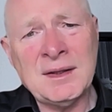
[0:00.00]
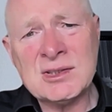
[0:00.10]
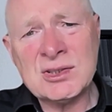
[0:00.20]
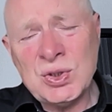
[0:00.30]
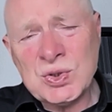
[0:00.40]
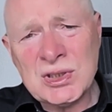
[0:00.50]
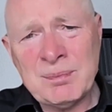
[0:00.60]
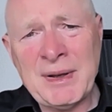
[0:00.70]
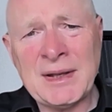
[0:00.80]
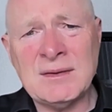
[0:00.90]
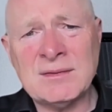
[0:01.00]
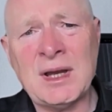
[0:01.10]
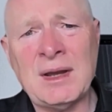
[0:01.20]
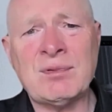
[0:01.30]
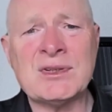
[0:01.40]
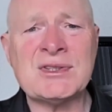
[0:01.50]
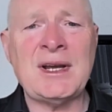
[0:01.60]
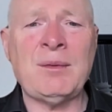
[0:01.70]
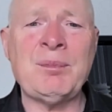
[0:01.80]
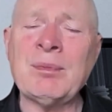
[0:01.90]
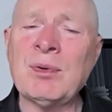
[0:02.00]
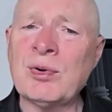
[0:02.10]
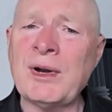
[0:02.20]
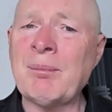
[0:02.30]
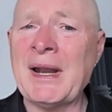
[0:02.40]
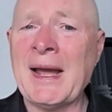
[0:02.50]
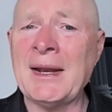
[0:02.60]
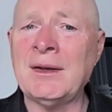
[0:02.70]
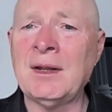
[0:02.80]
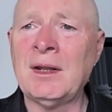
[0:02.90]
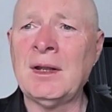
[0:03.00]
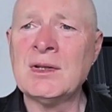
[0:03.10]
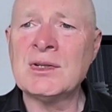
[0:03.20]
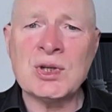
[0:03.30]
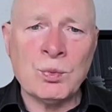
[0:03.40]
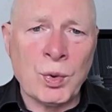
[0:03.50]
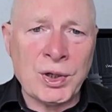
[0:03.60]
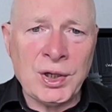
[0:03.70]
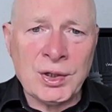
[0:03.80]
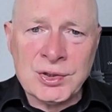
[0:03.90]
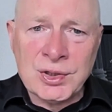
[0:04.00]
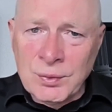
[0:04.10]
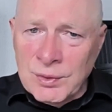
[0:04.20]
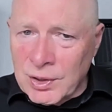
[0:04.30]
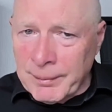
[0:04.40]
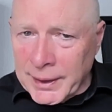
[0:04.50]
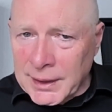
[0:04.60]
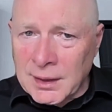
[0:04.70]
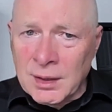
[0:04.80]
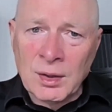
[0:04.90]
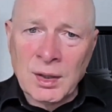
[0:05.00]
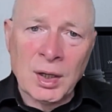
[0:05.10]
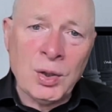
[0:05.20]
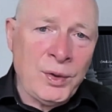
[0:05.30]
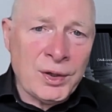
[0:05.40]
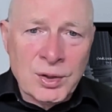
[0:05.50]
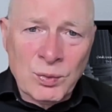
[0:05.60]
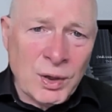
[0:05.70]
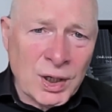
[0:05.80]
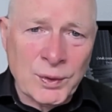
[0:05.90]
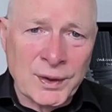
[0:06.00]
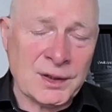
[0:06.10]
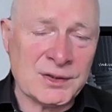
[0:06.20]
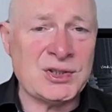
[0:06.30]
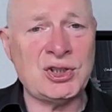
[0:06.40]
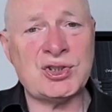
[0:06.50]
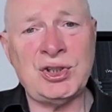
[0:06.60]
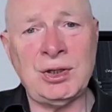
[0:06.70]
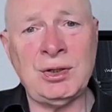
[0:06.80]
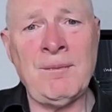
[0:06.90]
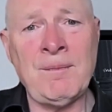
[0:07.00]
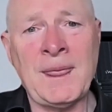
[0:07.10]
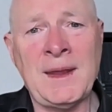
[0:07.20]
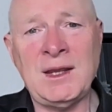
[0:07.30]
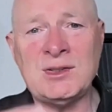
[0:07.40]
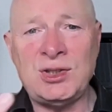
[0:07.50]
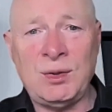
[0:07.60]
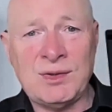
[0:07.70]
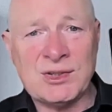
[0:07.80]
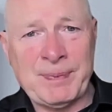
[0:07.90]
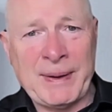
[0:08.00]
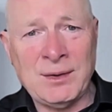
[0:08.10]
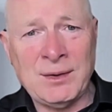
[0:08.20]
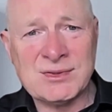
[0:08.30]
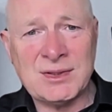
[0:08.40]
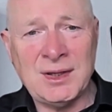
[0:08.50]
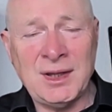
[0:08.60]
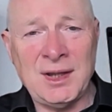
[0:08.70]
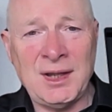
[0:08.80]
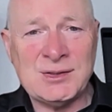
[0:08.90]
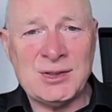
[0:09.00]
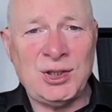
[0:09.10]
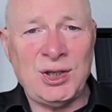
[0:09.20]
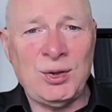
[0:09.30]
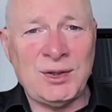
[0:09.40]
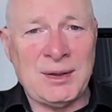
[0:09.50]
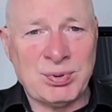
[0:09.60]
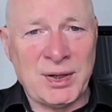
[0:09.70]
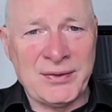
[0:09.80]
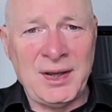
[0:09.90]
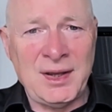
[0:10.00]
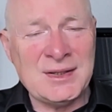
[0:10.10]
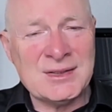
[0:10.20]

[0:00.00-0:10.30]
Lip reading: There's usually plenty of time for us to help people create a plan. So what are you going to do with your money? Who are you going to work with? Is it just you? Is it you and a spouse? Is it you and your brother?